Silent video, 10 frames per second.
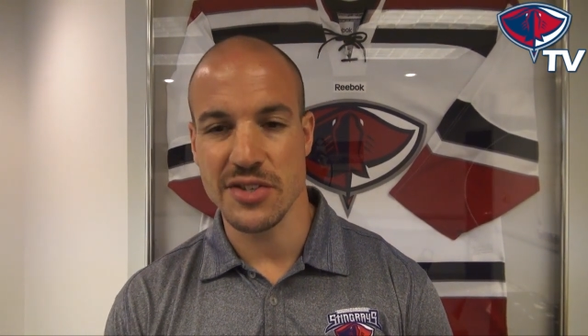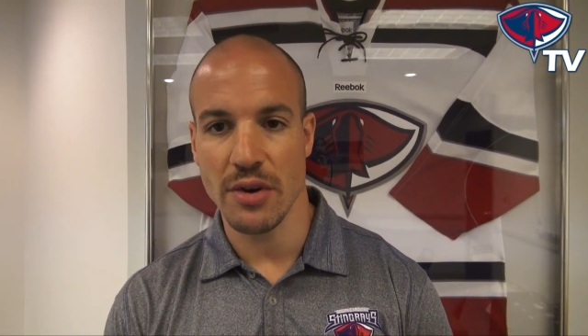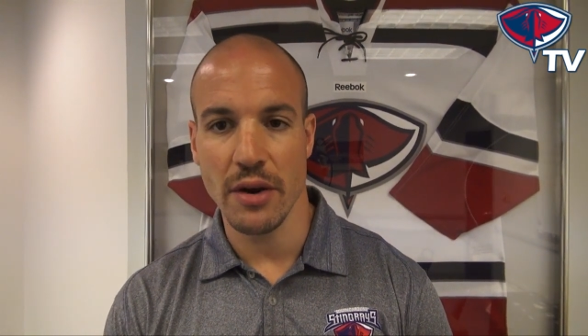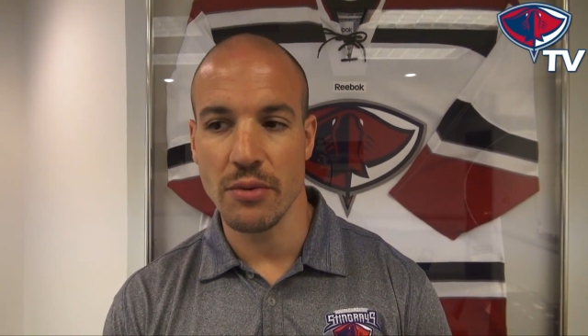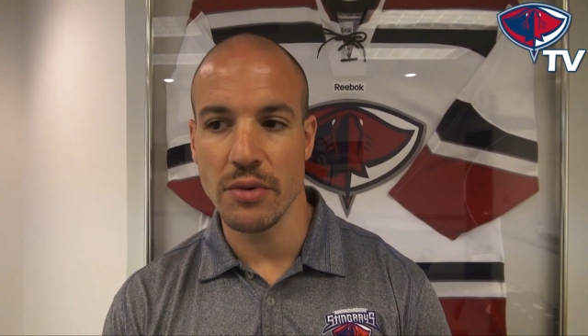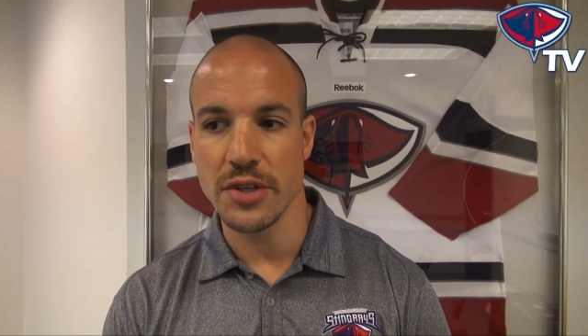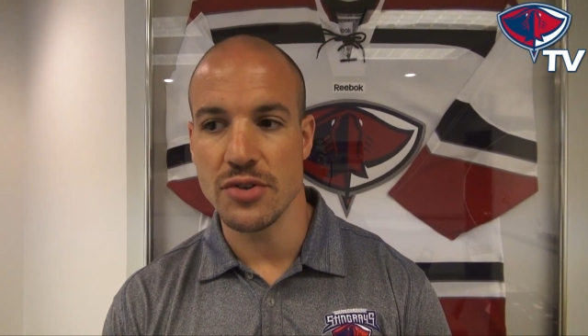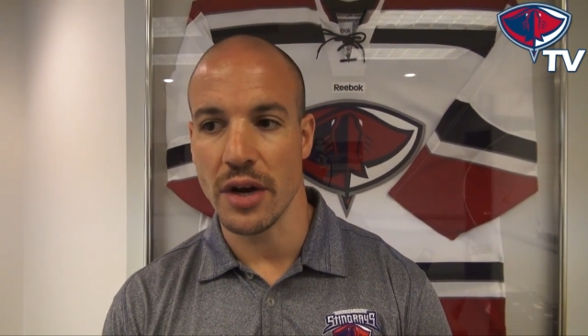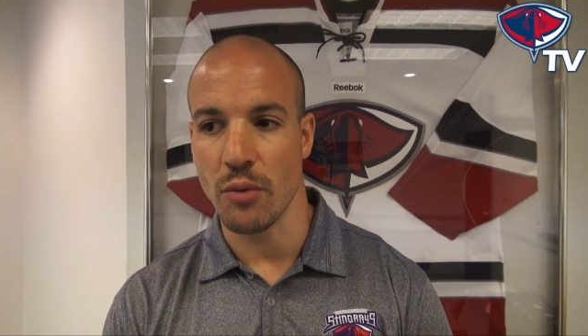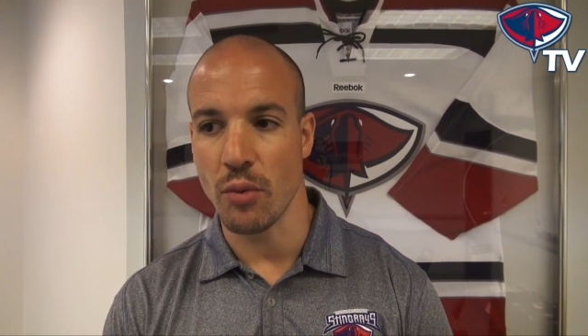So I don't really
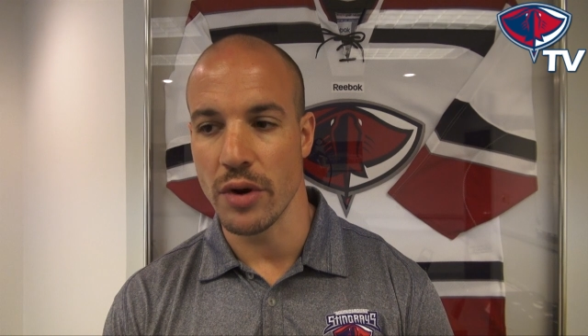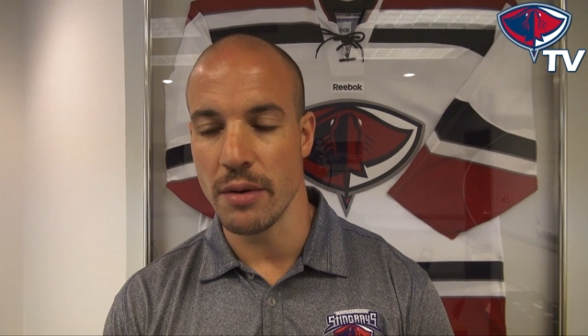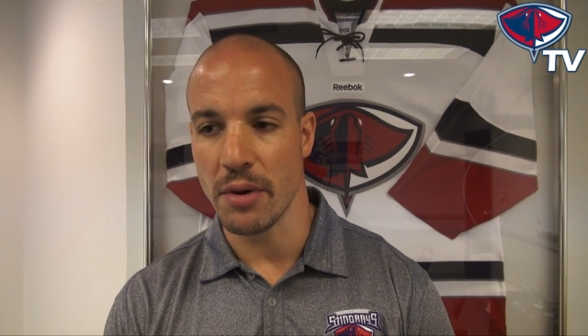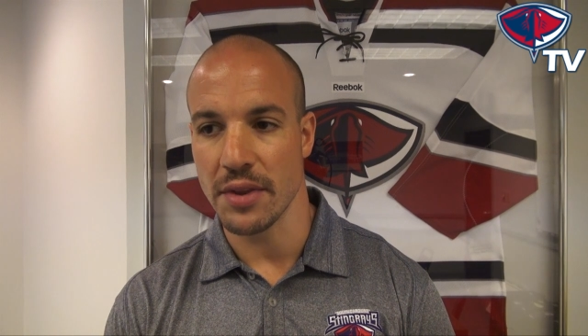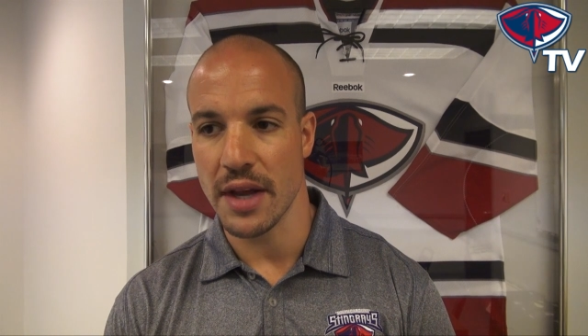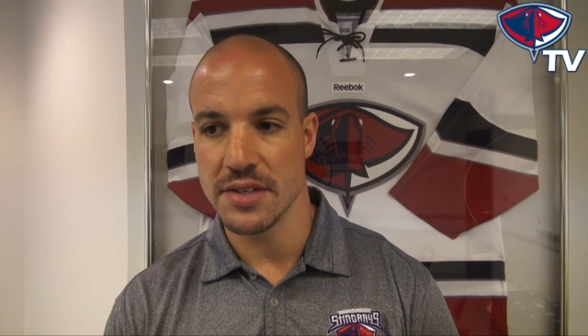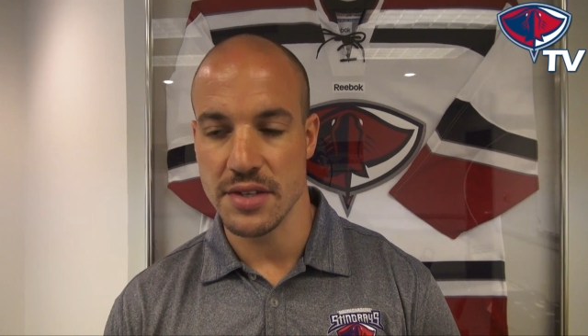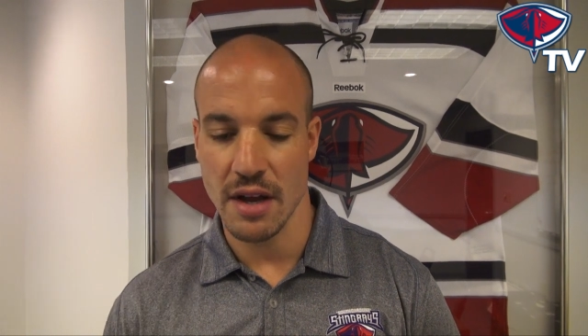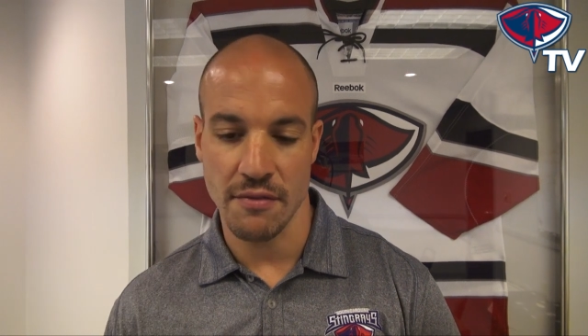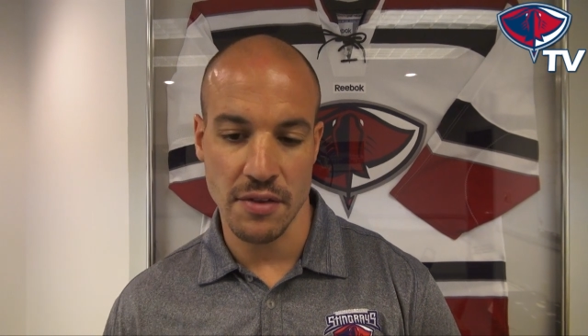try to worry about that
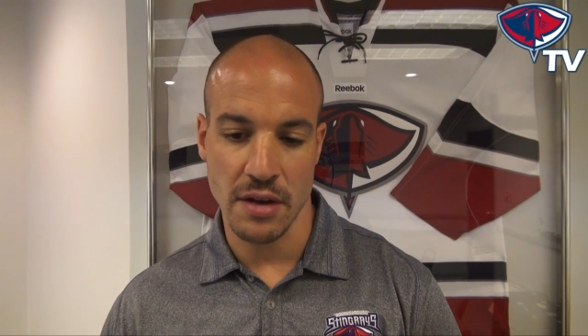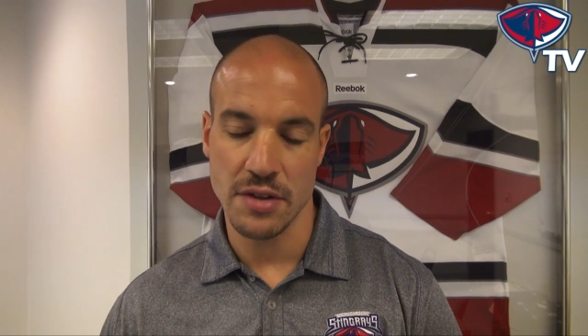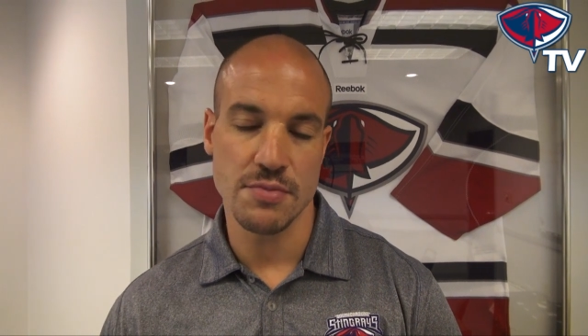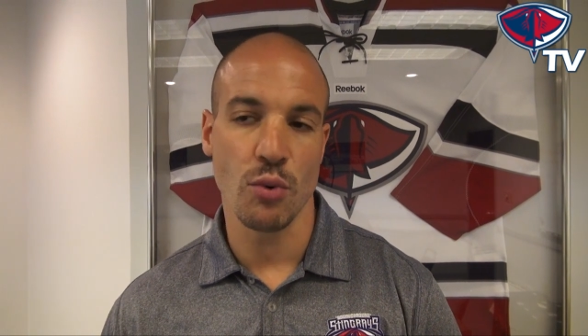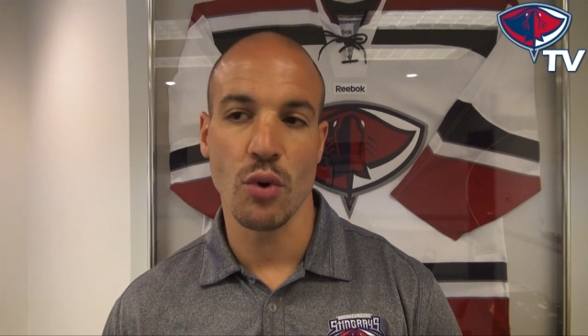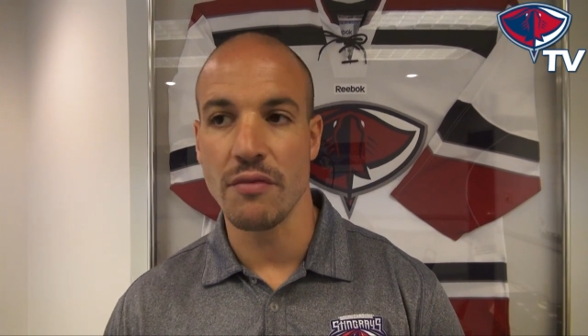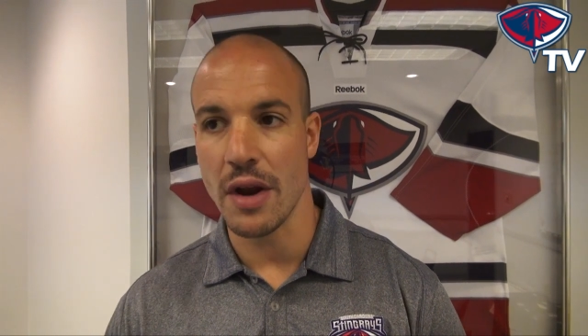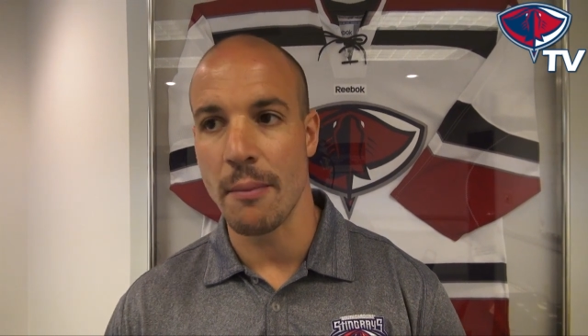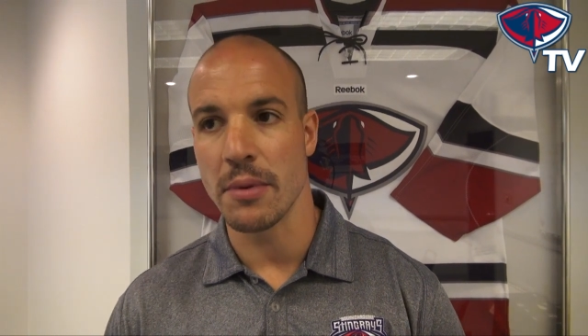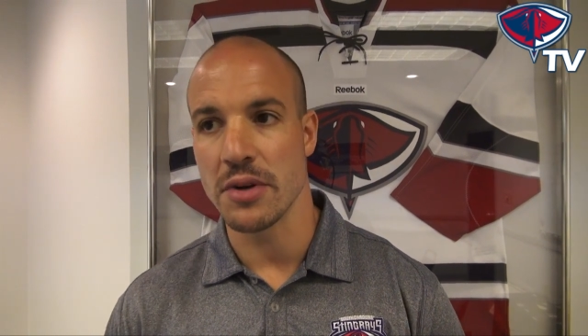stuff, and then it's more of
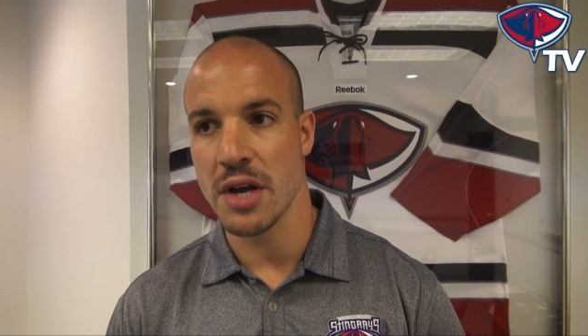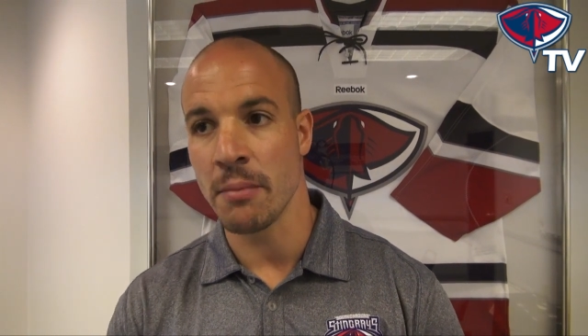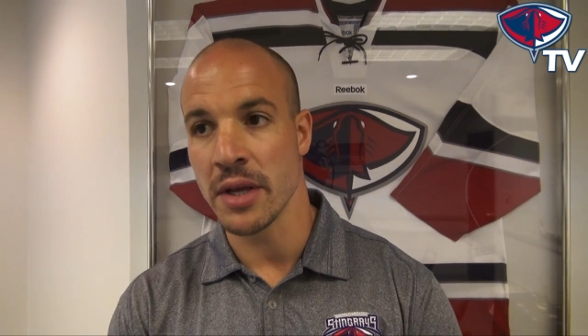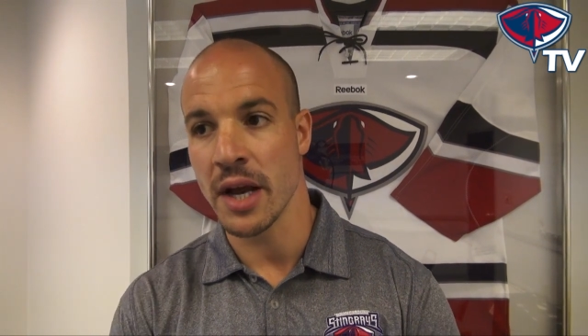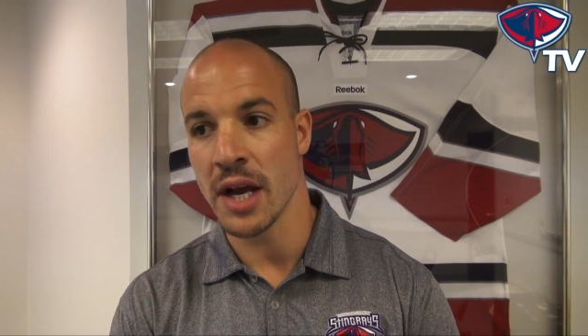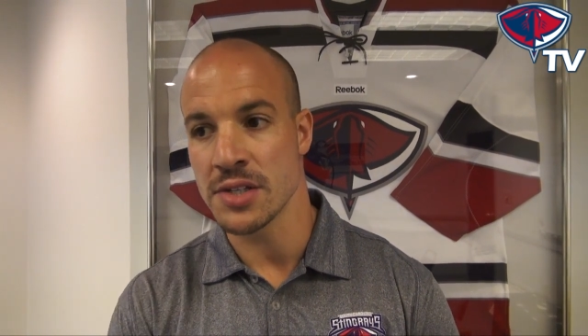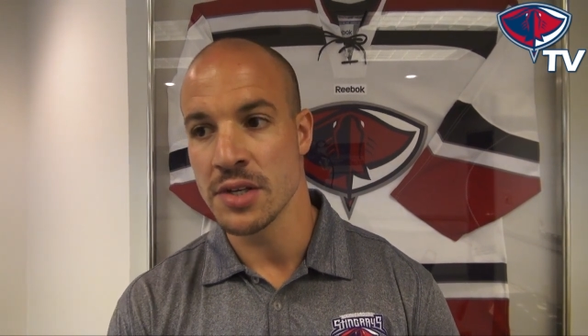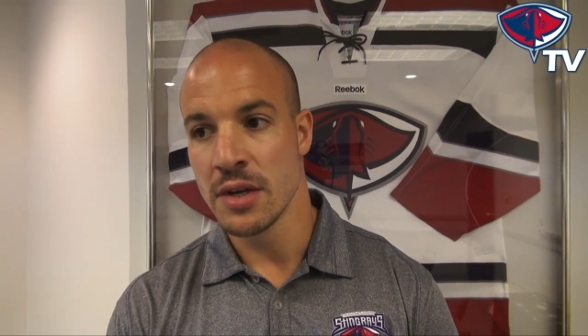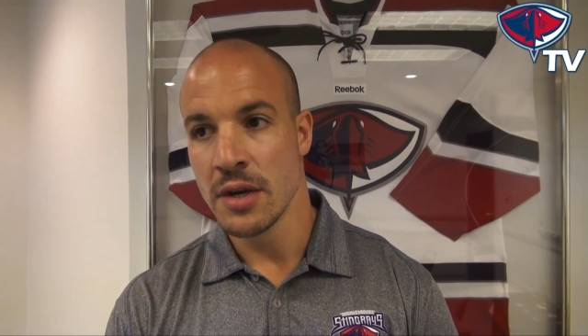numbers, how many guys